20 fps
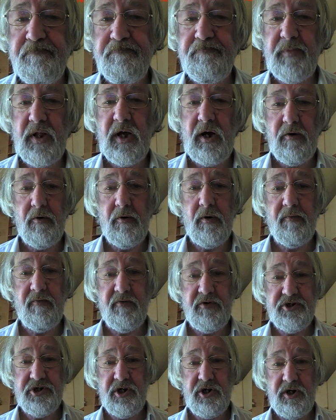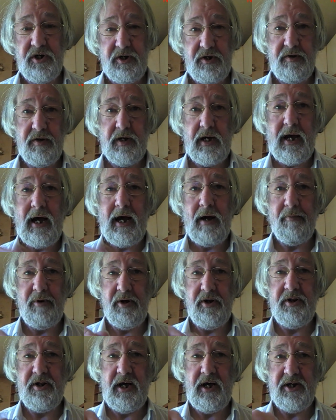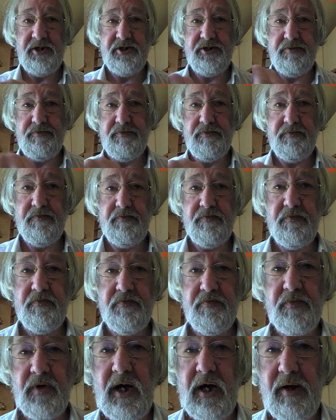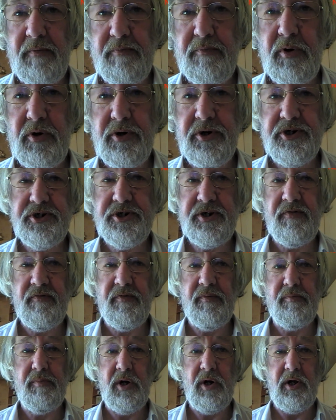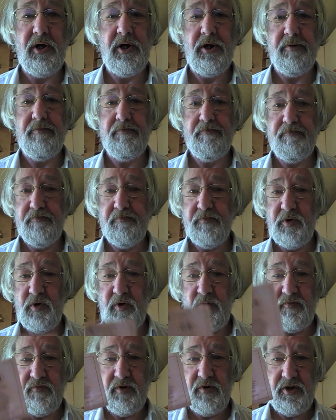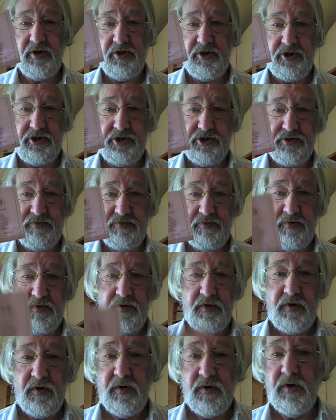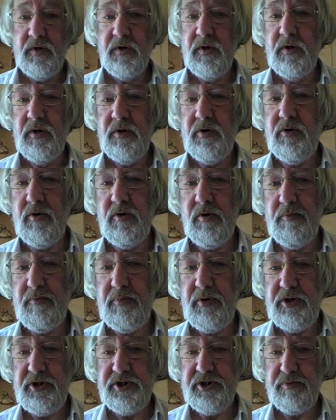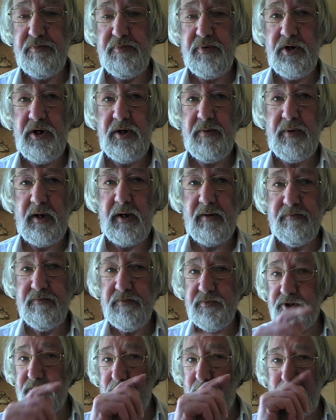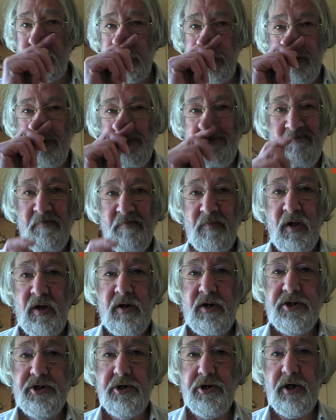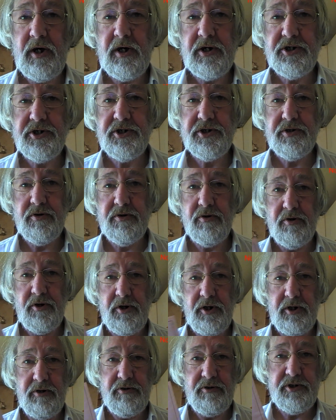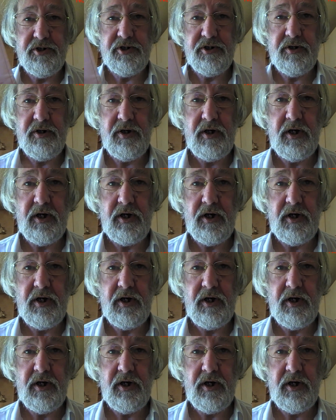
Now obviously I'm in that 8.7 million who've got this old piece of paper, so that's good news.